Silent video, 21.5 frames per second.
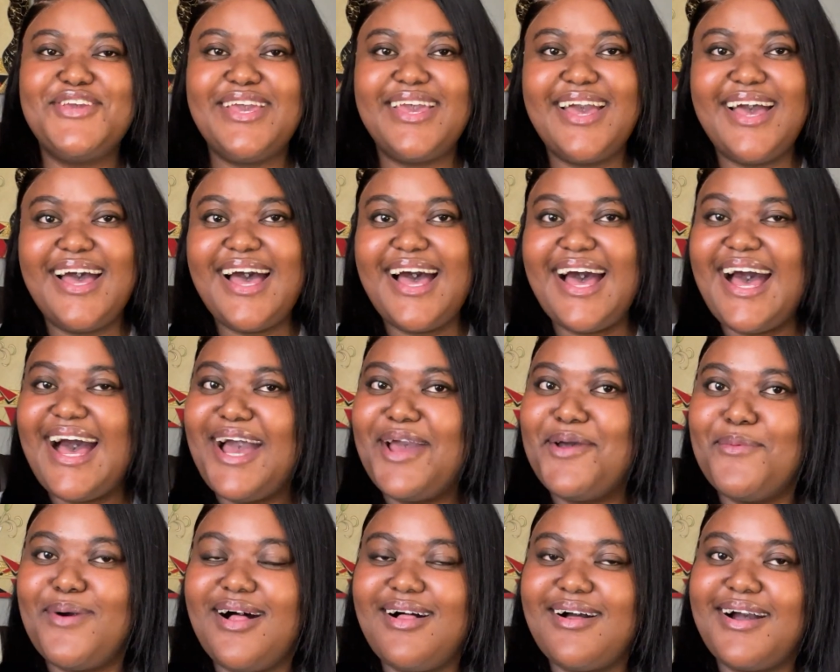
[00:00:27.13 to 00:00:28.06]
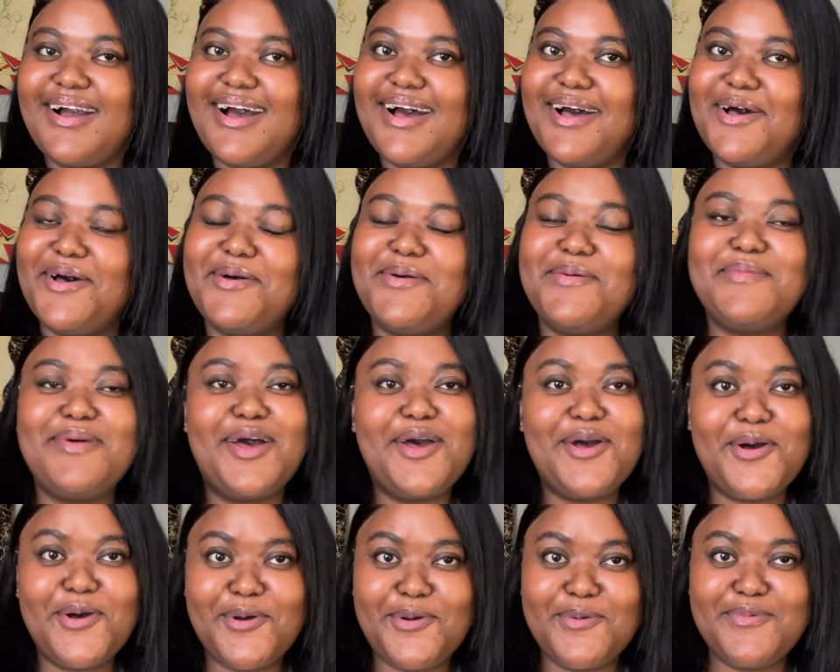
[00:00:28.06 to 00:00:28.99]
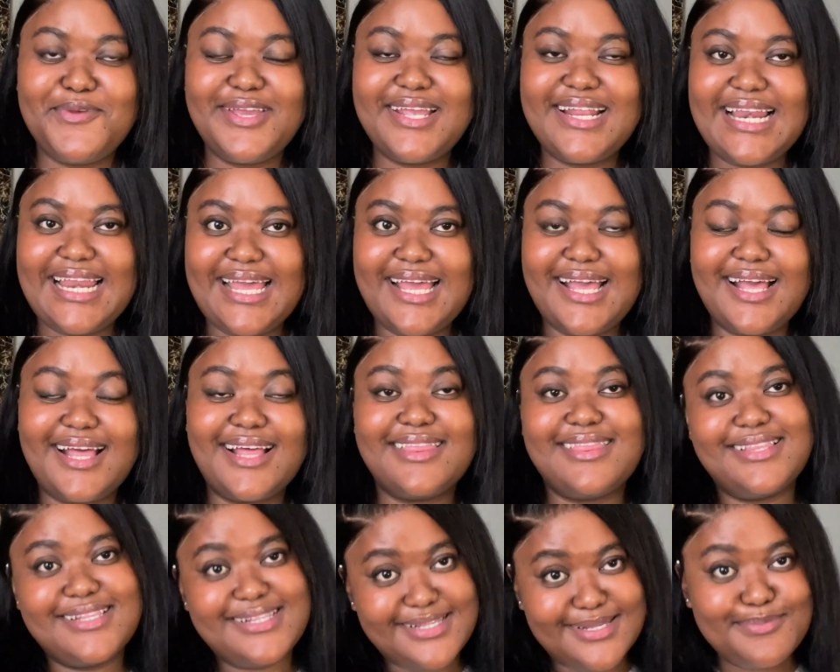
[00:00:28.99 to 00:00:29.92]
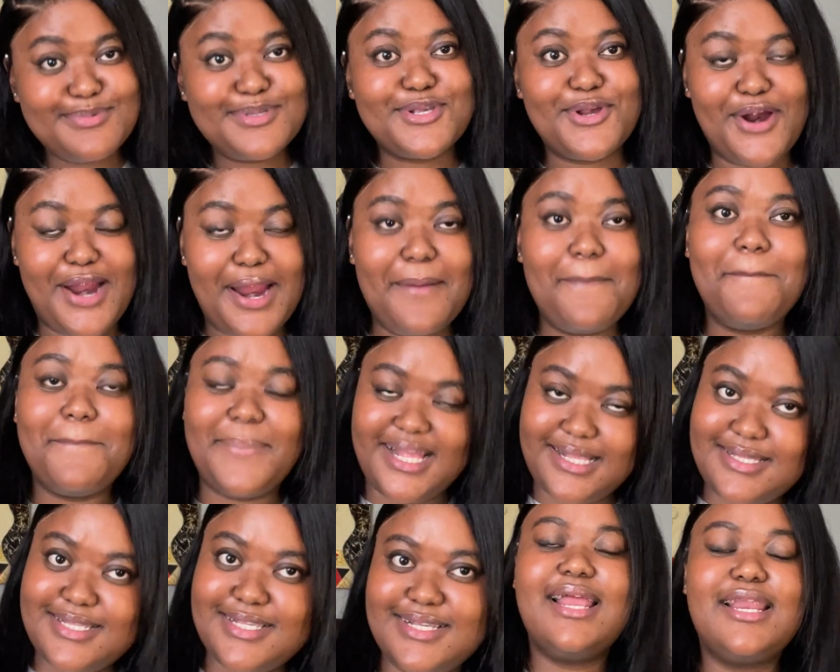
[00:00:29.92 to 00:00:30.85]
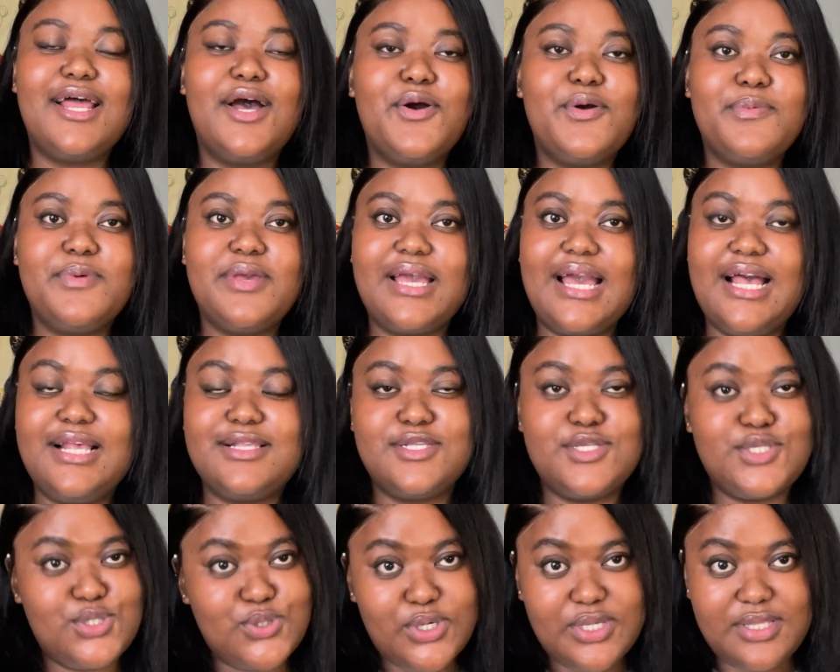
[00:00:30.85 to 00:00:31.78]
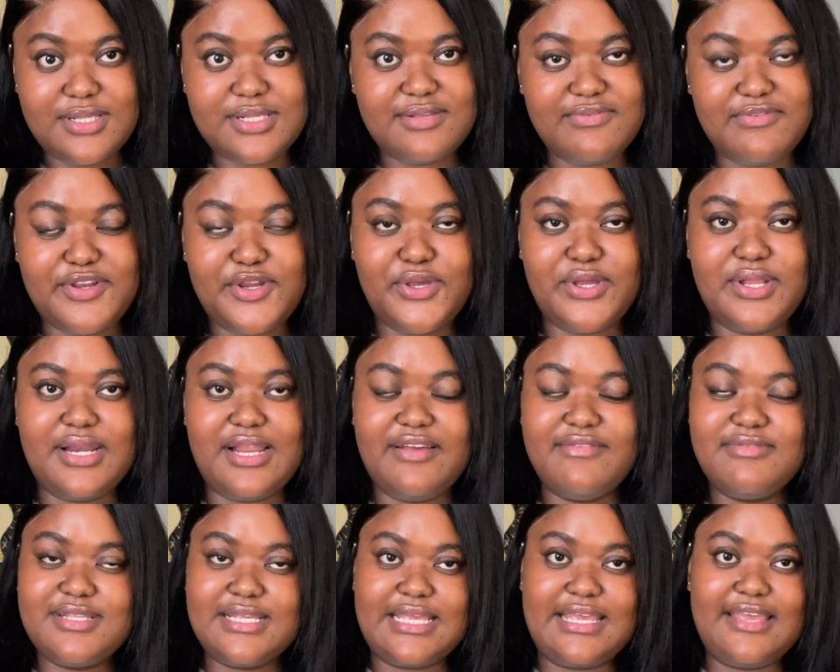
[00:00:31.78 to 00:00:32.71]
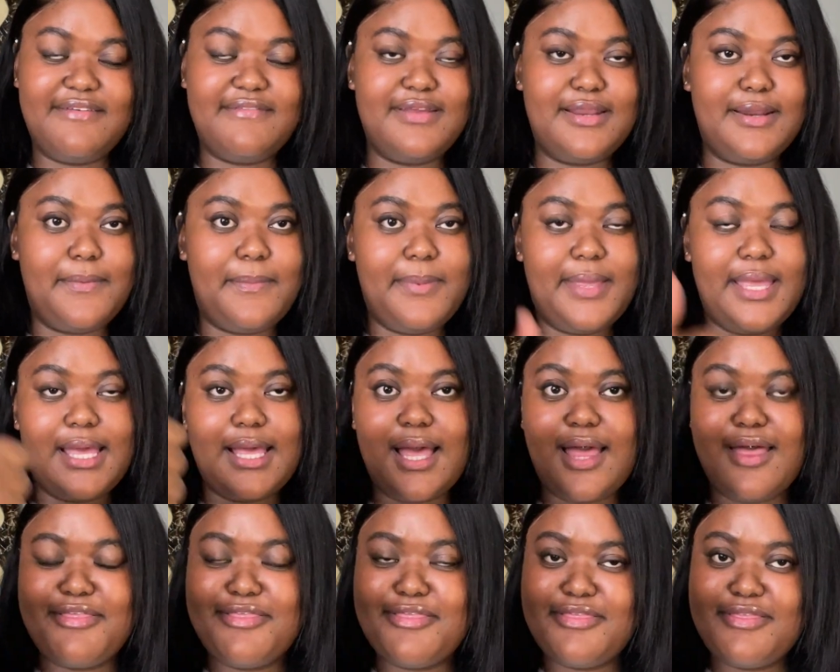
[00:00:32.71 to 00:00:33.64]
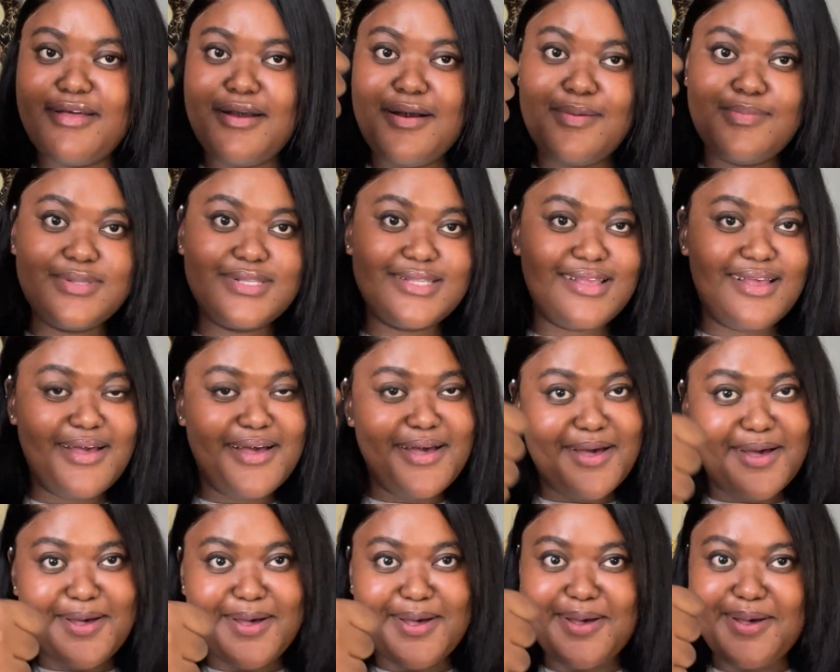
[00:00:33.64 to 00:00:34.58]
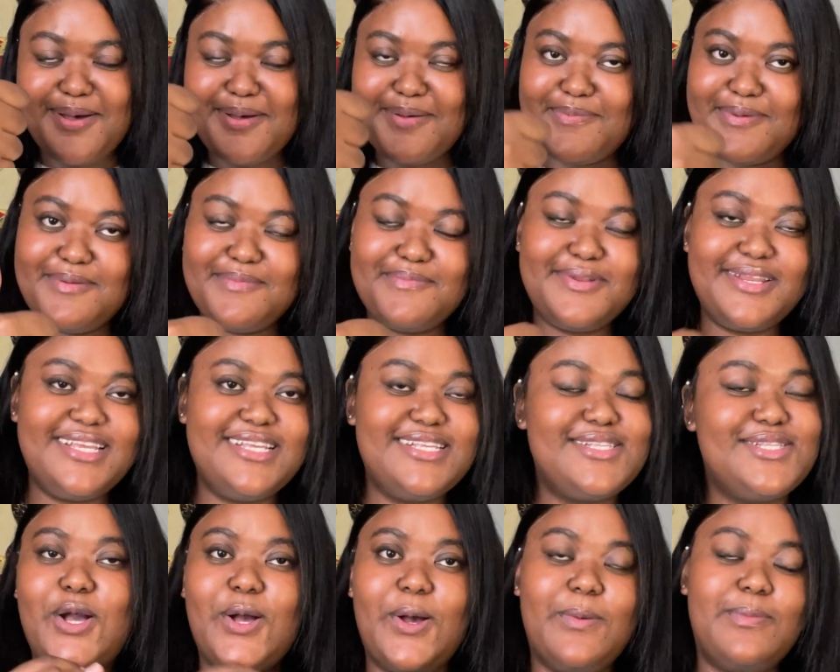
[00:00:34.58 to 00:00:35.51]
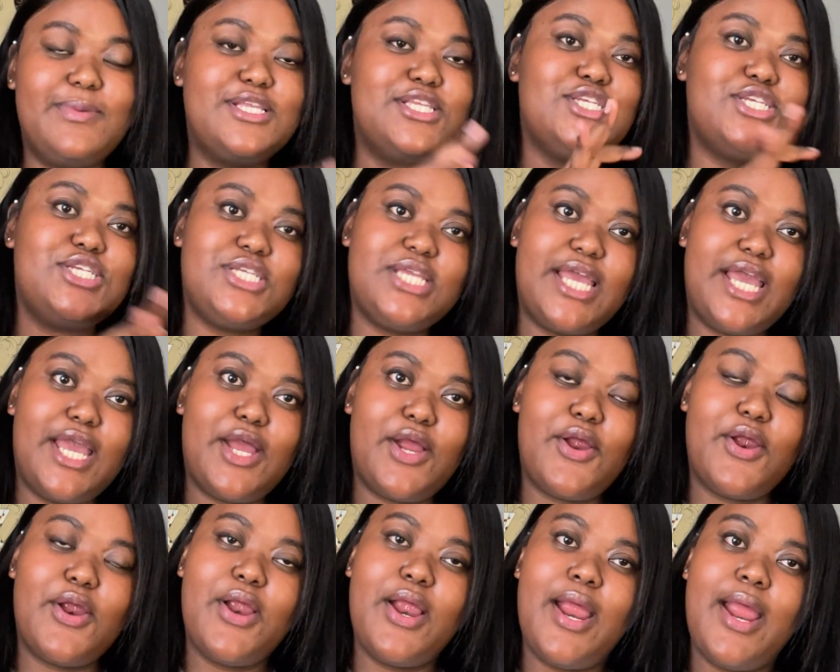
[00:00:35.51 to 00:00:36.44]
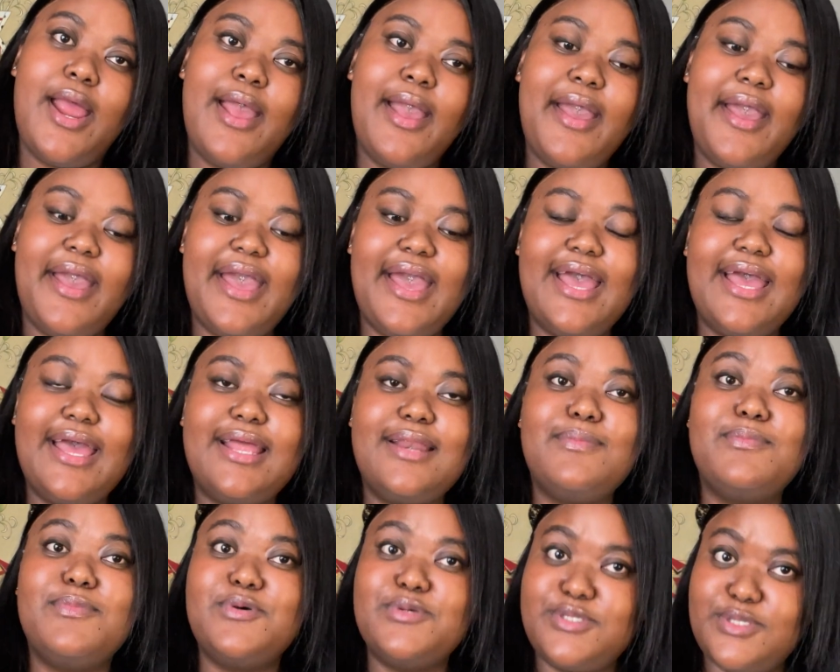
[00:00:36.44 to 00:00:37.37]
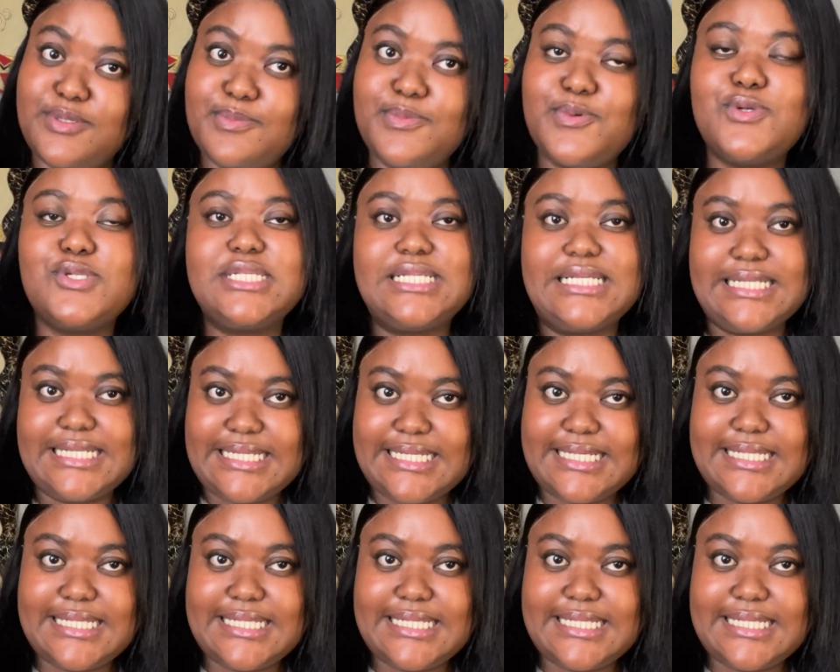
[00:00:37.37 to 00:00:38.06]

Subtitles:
here, hi, welcome. I hope you click the subscribe button. I hope you guys enjoy this video enough to give it a big thumbs up, and please do comment, share, and most importantly,